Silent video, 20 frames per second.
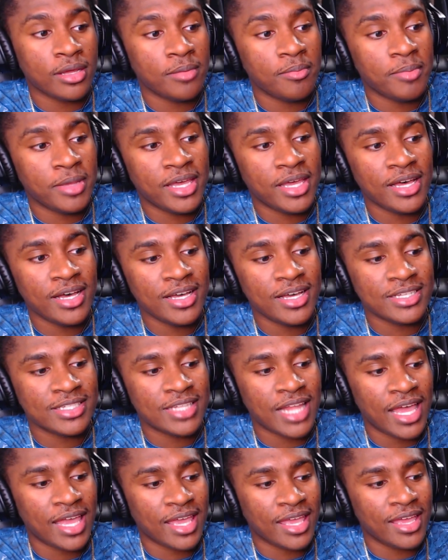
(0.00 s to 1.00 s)
because
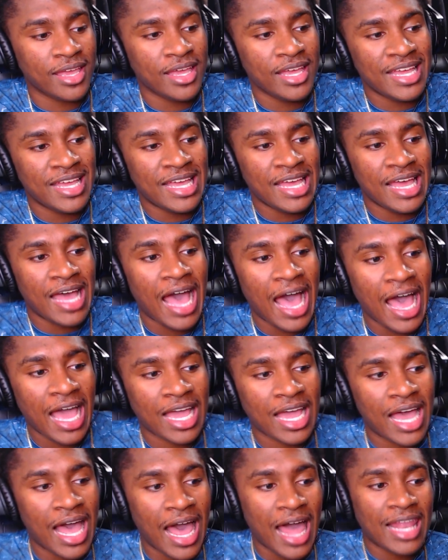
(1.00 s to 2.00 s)
like
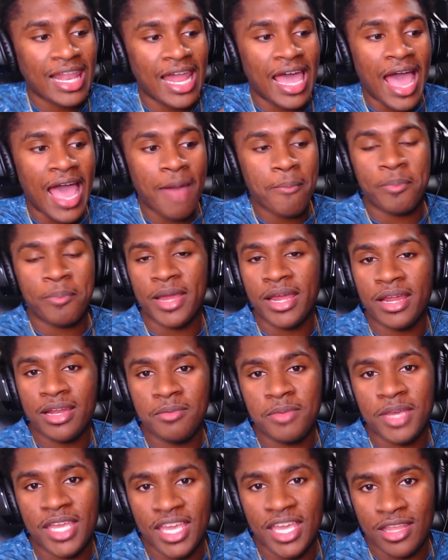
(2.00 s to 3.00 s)
I barely
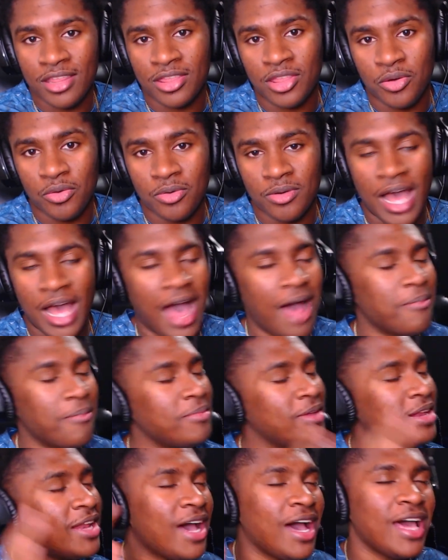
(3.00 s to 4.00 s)
be getting through.
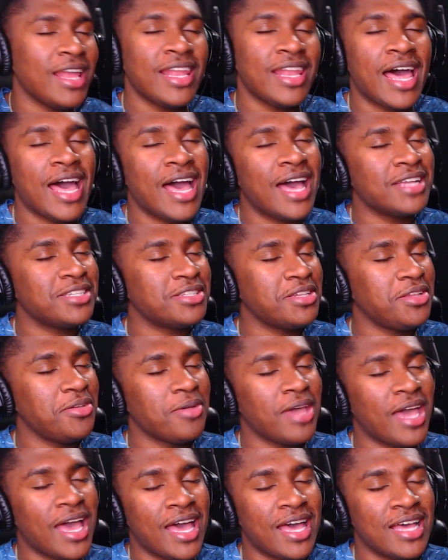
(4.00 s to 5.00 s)
I'm not lying to you
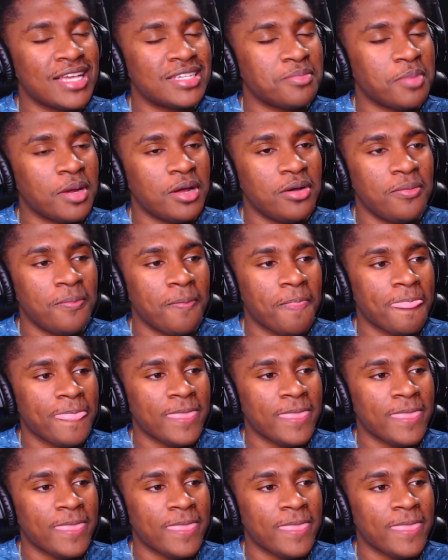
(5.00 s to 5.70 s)
guys, bro.